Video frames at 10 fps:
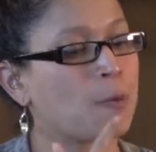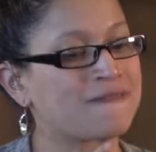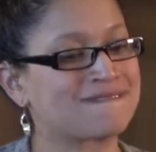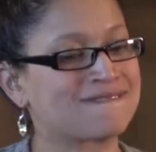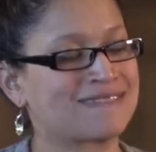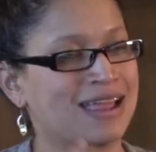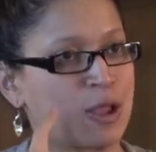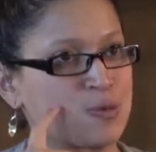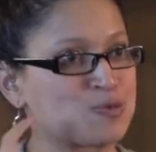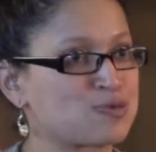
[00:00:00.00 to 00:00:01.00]
valuable
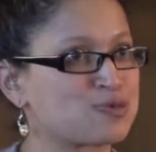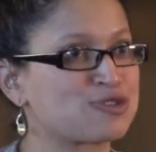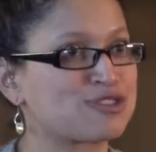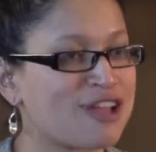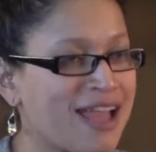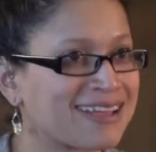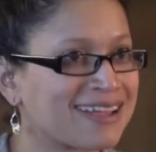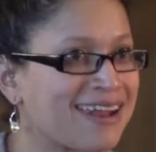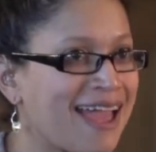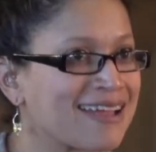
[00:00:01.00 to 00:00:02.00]
services to our
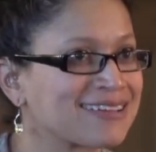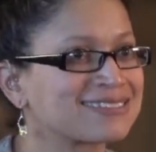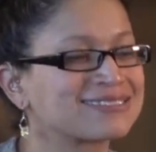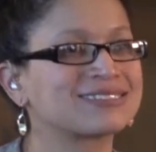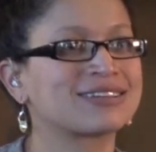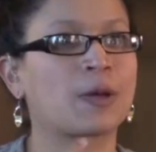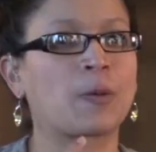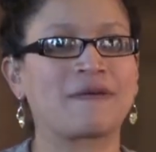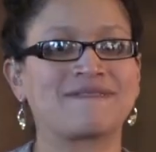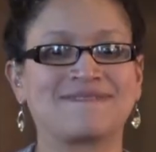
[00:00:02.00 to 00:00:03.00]
community, and
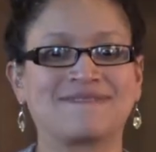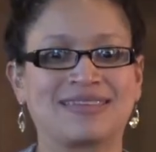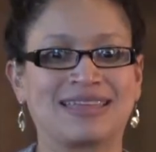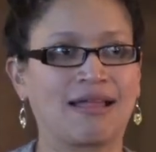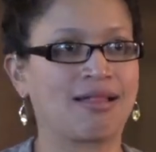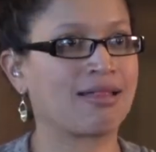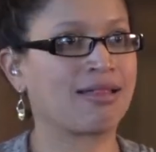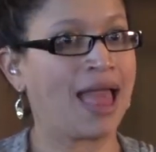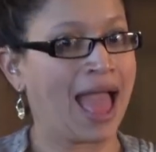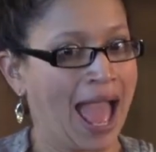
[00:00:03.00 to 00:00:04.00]
that the deaf community would
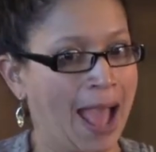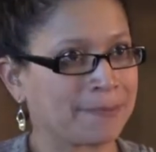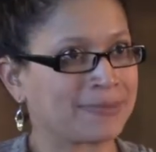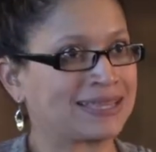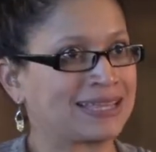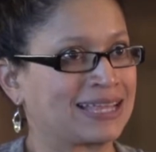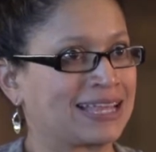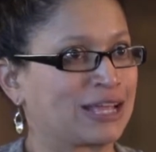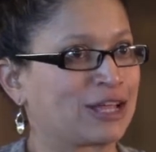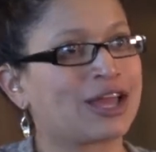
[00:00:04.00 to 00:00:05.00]
feel recognized and
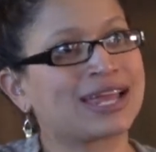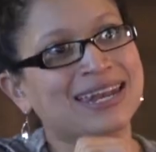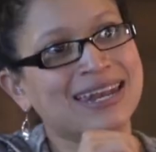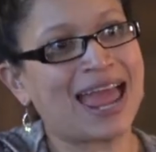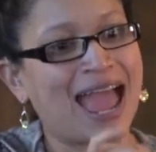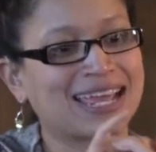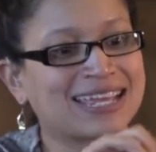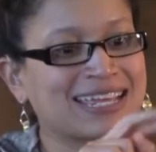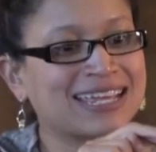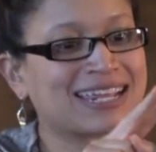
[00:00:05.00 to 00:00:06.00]
empowered,
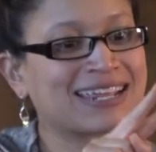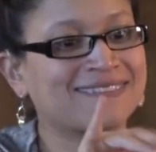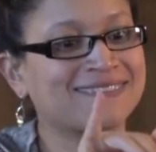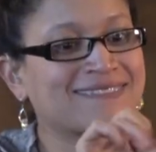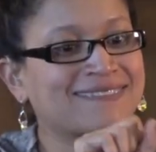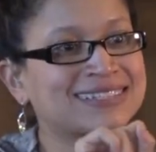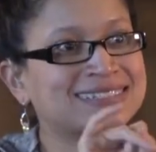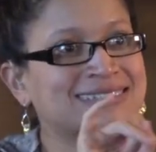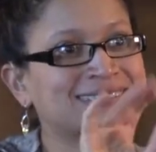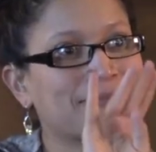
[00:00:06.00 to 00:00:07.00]
recognized that
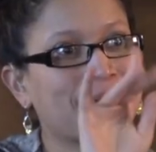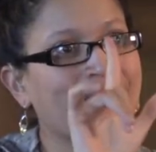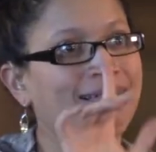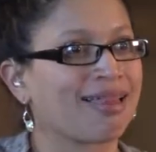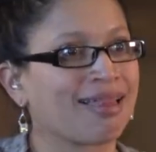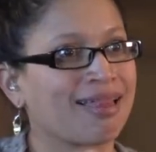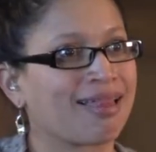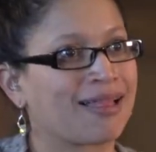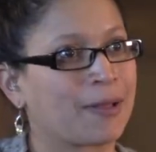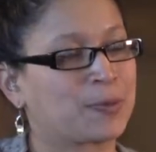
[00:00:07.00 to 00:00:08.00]
we're here
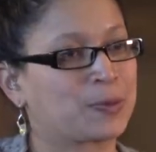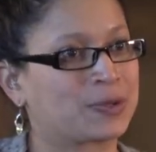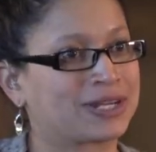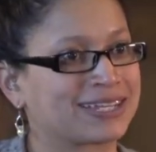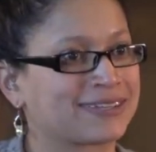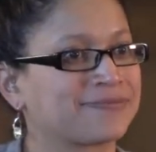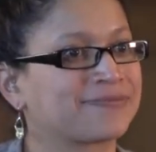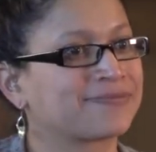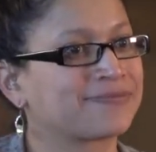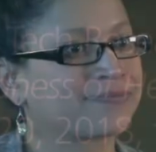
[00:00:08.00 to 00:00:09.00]
and that we're not invisible.